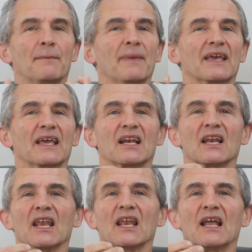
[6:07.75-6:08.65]
making
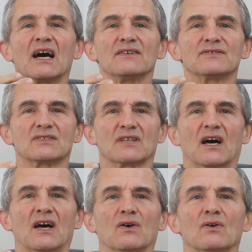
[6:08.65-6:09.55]

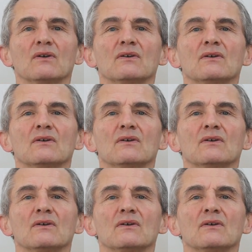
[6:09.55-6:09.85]
lifestyle